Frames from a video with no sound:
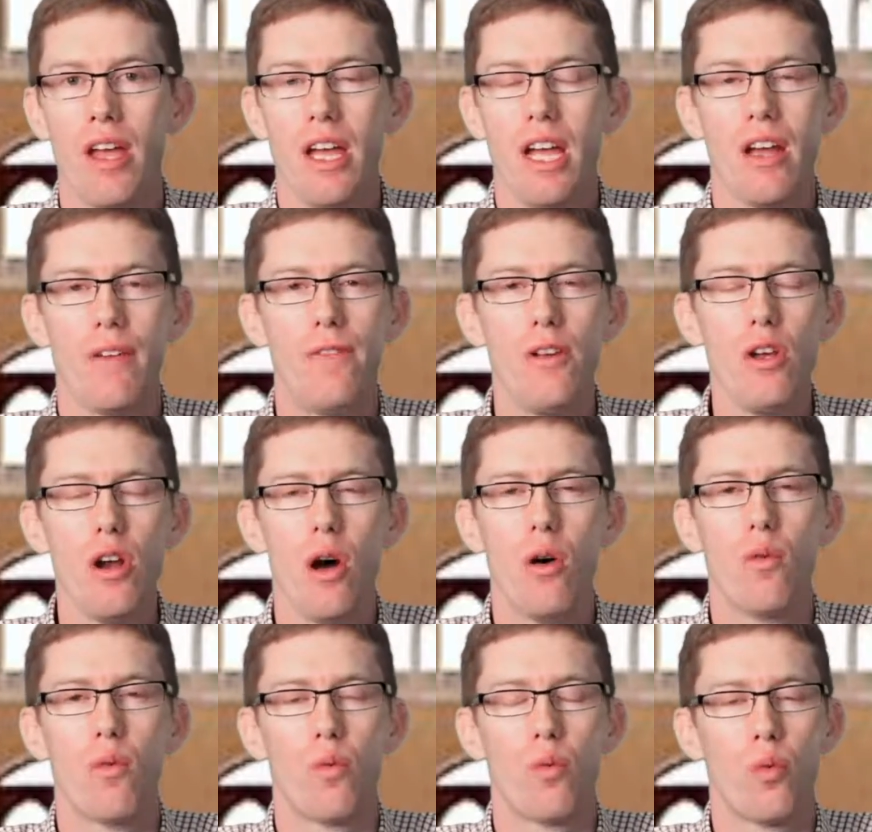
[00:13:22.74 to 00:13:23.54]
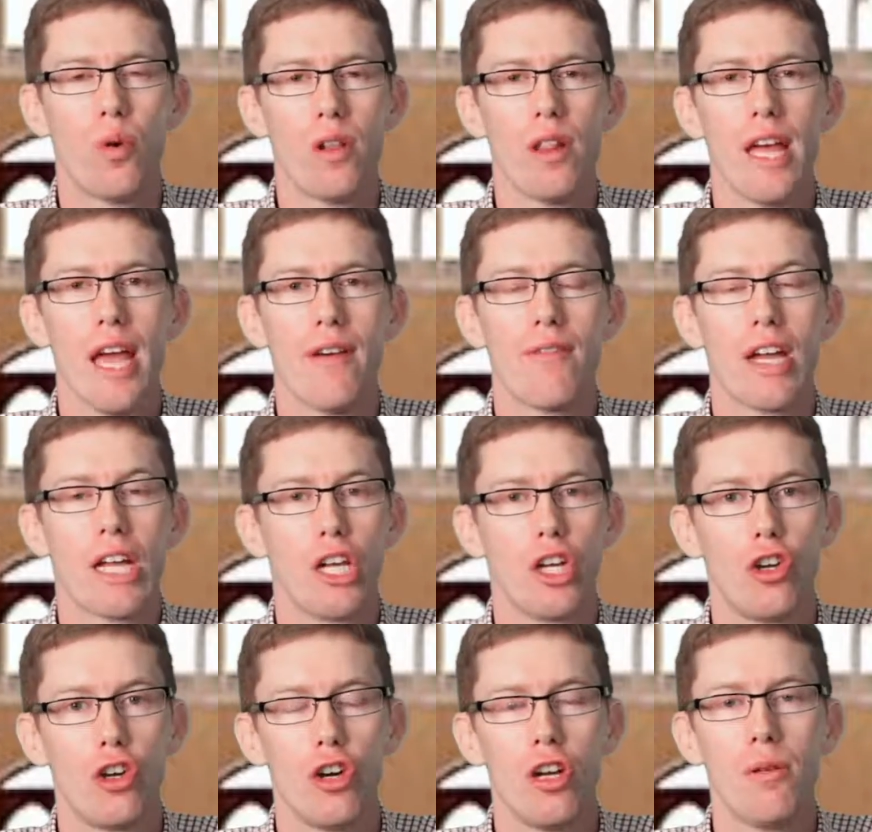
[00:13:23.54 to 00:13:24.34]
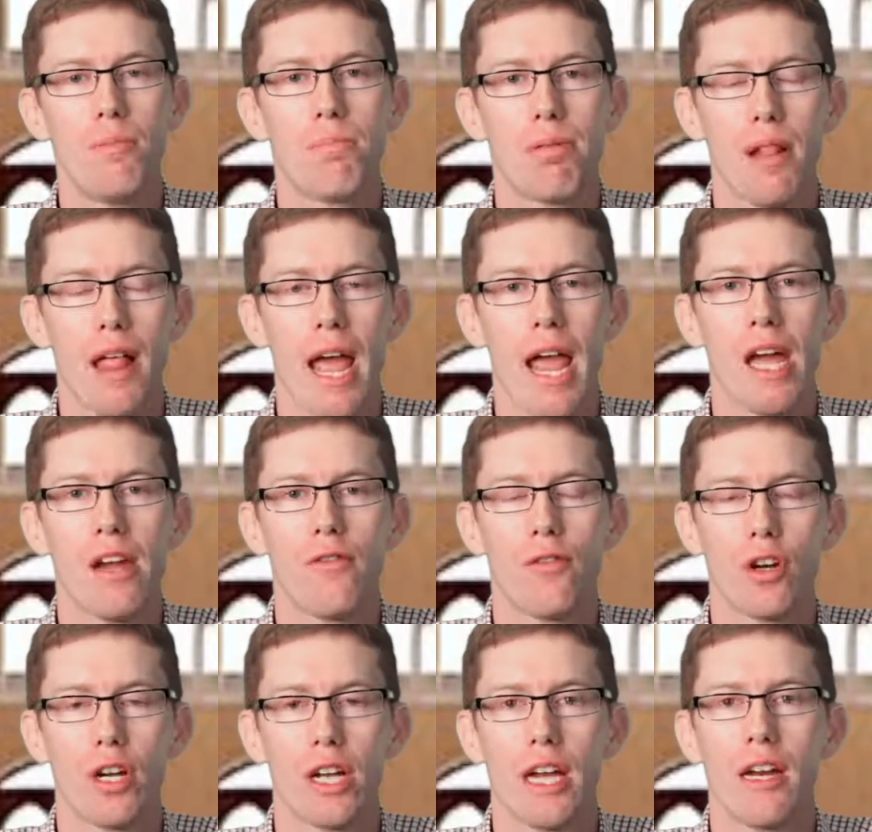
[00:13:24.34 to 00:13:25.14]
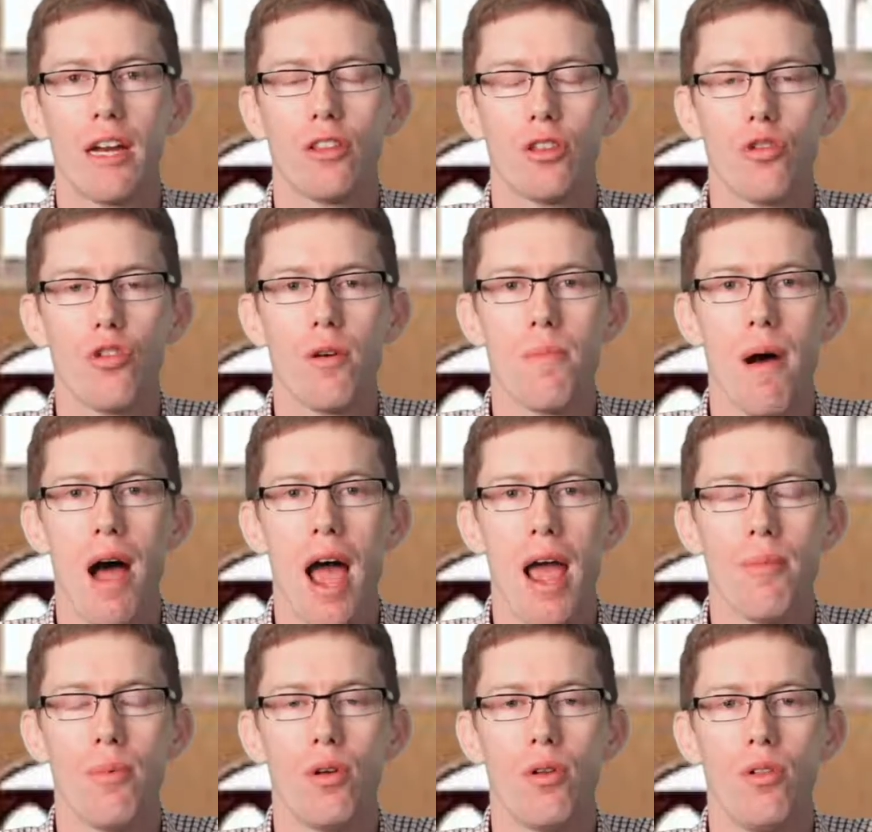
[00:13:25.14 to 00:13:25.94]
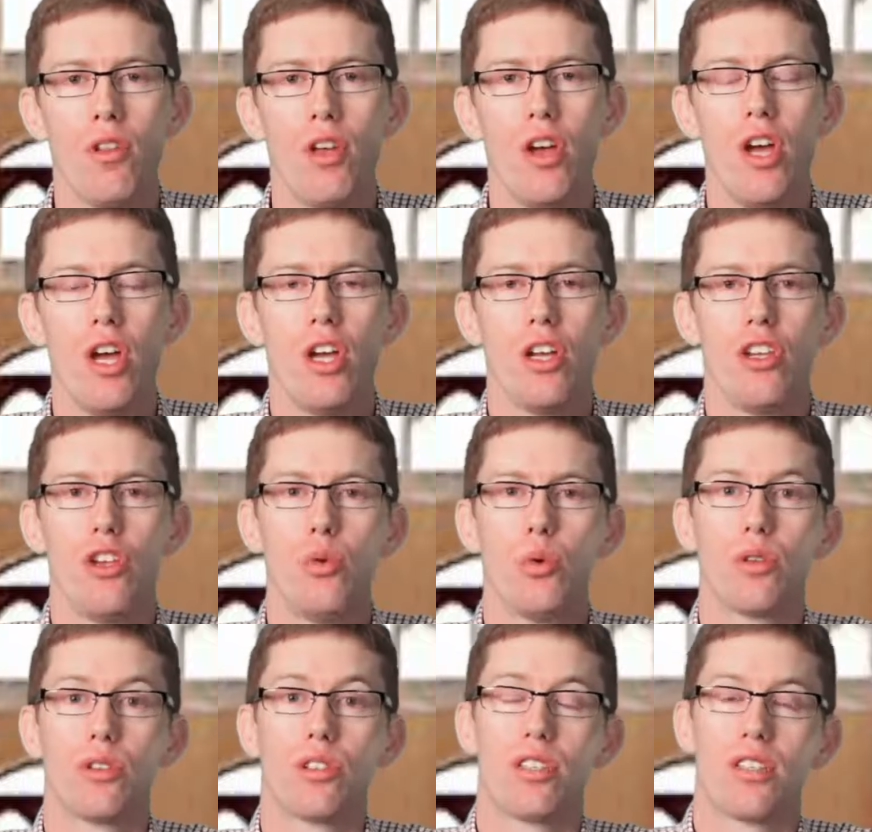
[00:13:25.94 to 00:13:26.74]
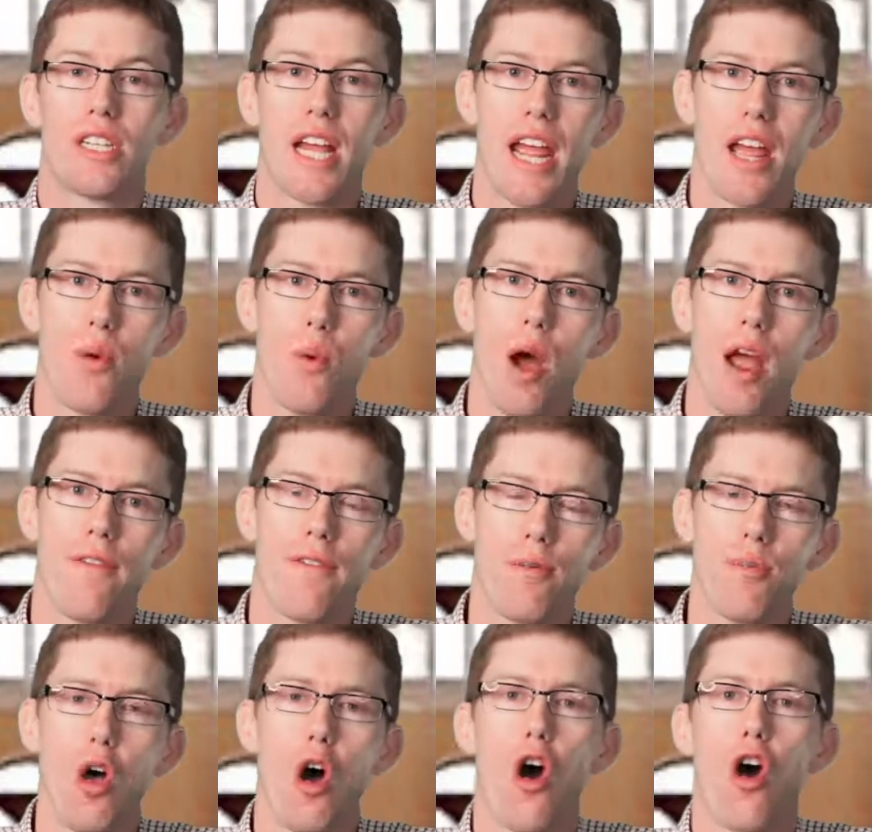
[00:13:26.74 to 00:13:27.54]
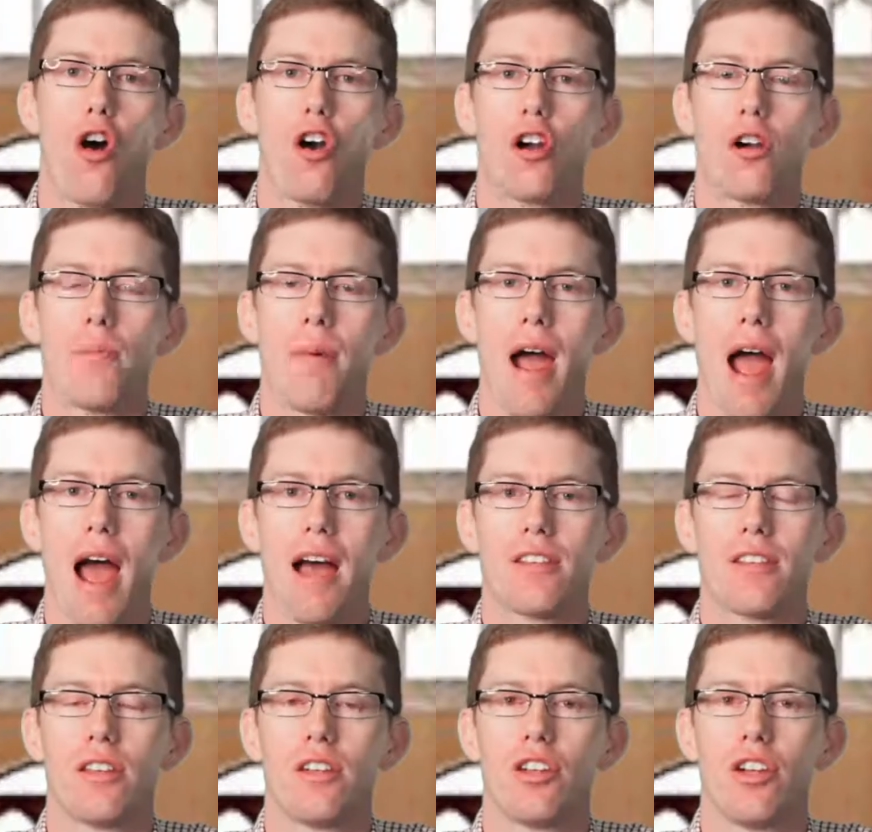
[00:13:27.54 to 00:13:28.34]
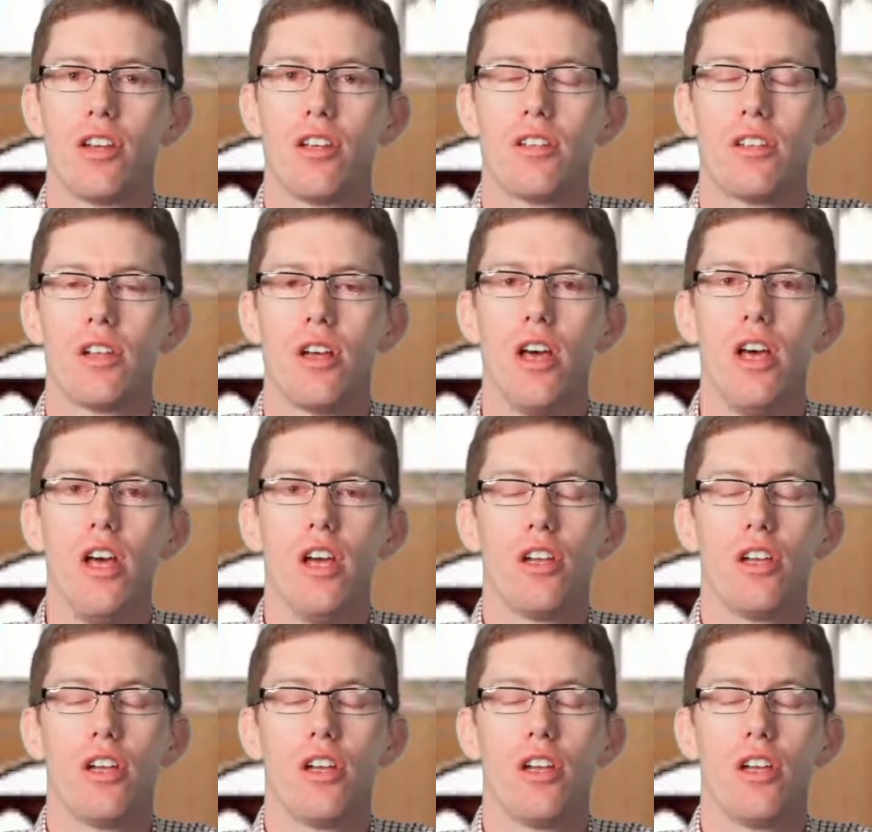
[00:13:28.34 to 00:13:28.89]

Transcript: If you don't really have a good plan for getting through the Bible, you will stay away from the harder passages.